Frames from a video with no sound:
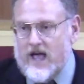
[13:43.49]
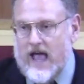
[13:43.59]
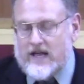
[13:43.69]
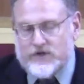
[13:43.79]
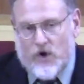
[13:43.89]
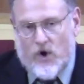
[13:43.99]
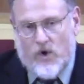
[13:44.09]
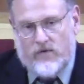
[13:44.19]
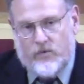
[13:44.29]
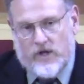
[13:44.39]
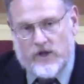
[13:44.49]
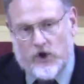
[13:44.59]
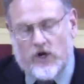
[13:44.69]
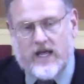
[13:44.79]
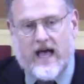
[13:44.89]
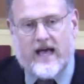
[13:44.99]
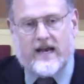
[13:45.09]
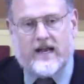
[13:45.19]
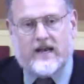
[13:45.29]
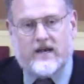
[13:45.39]
And so if we look at
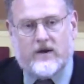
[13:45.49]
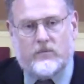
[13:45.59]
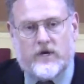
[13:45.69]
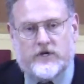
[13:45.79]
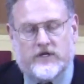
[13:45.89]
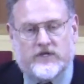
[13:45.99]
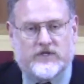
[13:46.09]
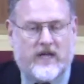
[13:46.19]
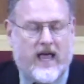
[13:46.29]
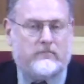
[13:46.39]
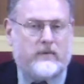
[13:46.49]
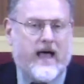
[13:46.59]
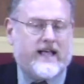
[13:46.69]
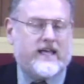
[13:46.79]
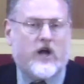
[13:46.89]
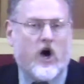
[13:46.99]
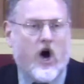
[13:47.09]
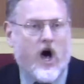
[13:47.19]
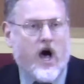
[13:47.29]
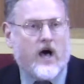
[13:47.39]
it, we just stand back in
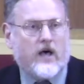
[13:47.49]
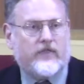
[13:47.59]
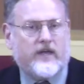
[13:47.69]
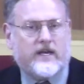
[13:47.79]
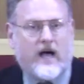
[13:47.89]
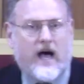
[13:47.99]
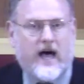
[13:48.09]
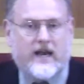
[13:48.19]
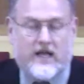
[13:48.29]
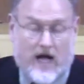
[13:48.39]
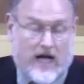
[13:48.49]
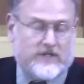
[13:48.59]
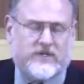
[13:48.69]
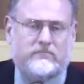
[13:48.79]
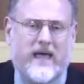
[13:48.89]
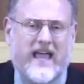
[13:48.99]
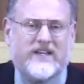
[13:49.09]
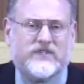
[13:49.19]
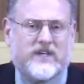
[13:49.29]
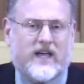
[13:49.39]
awe that God, God's
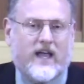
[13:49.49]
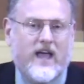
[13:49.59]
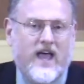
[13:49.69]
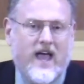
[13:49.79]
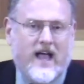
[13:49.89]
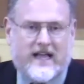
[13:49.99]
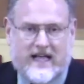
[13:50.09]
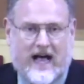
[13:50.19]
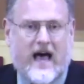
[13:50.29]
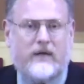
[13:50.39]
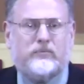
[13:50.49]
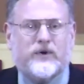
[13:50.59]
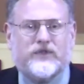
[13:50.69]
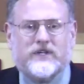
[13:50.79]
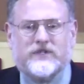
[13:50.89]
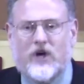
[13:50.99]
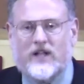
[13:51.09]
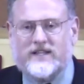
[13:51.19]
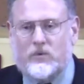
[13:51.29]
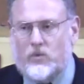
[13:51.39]
amazing. God put this
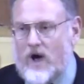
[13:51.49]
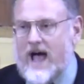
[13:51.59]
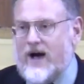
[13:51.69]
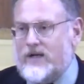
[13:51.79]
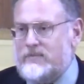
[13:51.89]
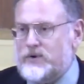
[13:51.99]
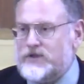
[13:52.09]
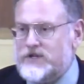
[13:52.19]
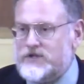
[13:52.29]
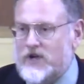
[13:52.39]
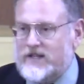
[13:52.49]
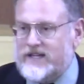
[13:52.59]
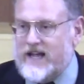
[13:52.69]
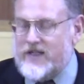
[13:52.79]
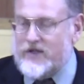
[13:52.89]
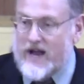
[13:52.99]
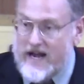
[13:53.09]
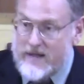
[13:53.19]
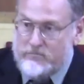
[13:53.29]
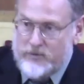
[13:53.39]
all, wow, He put this all together
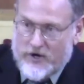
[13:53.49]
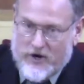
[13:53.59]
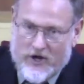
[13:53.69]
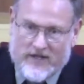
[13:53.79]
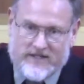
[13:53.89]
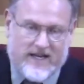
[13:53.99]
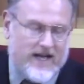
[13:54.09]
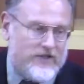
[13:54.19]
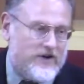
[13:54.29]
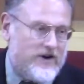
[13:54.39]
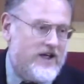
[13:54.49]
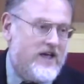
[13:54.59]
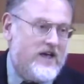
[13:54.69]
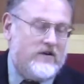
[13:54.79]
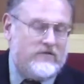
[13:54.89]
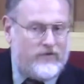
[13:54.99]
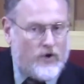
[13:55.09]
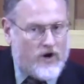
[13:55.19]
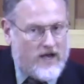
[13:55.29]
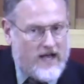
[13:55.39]
and He put it all together
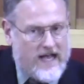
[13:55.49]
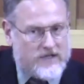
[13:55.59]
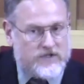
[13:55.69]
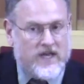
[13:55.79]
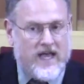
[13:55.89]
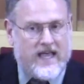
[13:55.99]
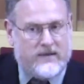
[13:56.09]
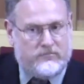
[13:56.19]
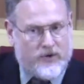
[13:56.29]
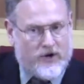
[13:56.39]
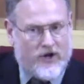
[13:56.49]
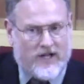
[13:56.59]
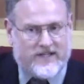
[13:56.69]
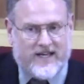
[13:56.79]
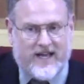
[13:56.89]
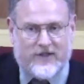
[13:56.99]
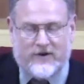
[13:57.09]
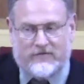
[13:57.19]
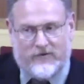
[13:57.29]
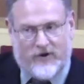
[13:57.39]
for us. He put it all
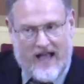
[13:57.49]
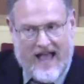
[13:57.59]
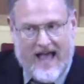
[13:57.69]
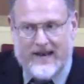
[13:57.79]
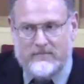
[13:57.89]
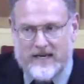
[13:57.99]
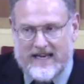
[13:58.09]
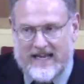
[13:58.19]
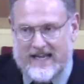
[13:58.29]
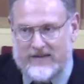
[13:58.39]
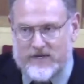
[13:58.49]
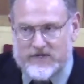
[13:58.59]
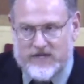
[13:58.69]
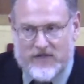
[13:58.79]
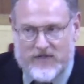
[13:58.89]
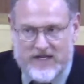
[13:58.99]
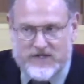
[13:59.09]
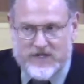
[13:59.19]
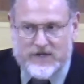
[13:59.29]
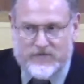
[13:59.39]
together for Adam and Eve. He said,
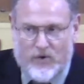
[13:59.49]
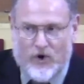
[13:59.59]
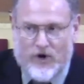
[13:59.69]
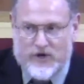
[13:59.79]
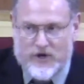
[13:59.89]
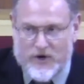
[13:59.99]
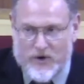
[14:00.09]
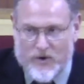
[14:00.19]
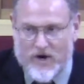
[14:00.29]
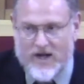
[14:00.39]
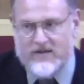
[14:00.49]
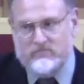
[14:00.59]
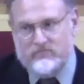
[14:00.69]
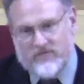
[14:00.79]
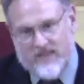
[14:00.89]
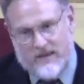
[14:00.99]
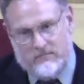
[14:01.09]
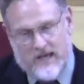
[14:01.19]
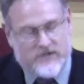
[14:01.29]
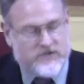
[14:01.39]
This is for you. They
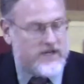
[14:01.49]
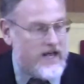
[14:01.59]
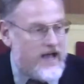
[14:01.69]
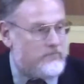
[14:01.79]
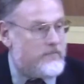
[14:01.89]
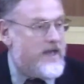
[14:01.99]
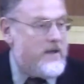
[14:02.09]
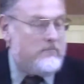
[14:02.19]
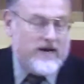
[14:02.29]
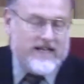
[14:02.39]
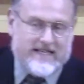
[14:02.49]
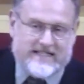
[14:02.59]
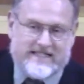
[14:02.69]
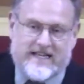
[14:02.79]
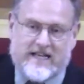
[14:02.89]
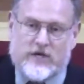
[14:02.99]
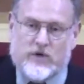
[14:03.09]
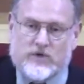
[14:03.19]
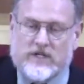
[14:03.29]
messed it up, but it continues.